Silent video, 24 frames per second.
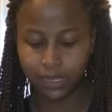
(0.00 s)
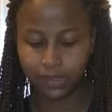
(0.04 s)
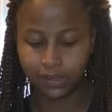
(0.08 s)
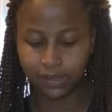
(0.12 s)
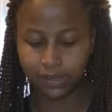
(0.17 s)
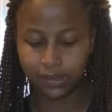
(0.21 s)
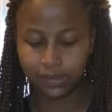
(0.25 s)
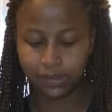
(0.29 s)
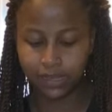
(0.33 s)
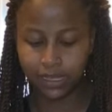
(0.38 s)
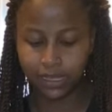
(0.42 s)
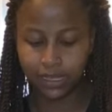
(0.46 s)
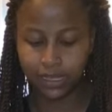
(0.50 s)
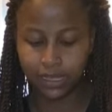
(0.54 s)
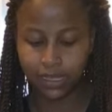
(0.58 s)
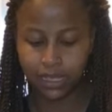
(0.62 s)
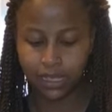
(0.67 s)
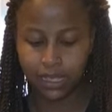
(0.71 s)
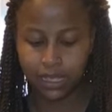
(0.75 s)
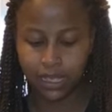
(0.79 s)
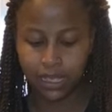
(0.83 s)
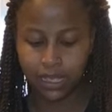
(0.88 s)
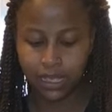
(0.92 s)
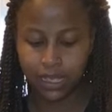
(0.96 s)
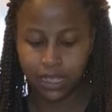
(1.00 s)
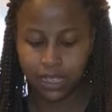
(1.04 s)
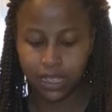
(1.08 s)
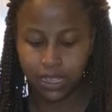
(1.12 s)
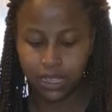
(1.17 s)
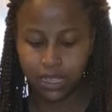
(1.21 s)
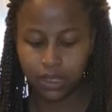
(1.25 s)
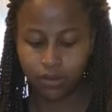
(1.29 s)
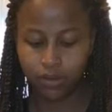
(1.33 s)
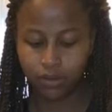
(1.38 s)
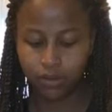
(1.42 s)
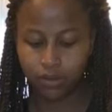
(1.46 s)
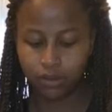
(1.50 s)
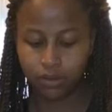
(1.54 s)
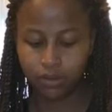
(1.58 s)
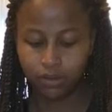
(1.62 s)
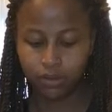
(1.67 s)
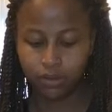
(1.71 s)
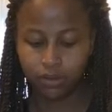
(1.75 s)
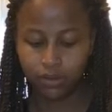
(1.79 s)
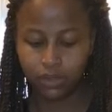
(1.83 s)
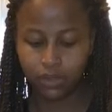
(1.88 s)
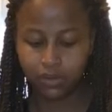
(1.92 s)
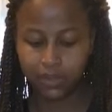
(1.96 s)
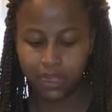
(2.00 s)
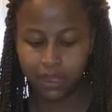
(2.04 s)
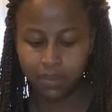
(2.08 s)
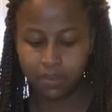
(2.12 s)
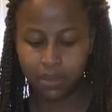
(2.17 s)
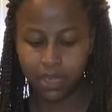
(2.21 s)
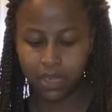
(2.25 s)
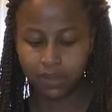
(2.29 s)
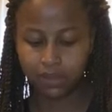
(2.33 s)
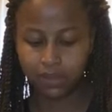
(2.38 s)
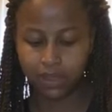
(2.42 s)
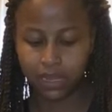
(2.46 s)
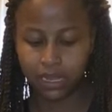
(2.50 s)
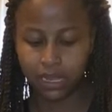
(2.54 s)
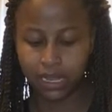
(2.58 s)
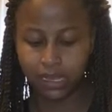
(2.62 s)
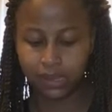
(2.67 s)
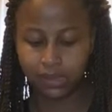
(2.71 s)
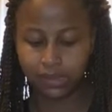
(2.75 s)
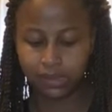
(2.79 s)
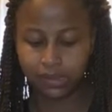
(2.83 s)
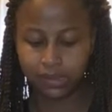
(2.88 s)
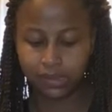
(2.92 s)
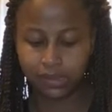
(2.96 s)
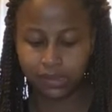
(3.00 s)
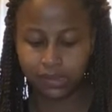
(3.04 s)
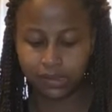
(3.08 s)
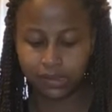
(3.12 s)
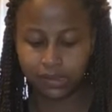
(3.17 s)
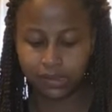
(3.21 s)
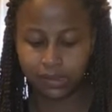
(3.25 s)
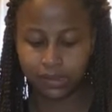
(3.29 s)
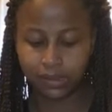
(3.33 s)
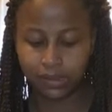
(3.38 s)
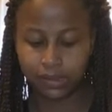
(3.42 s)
You see? Oh, this amazingness.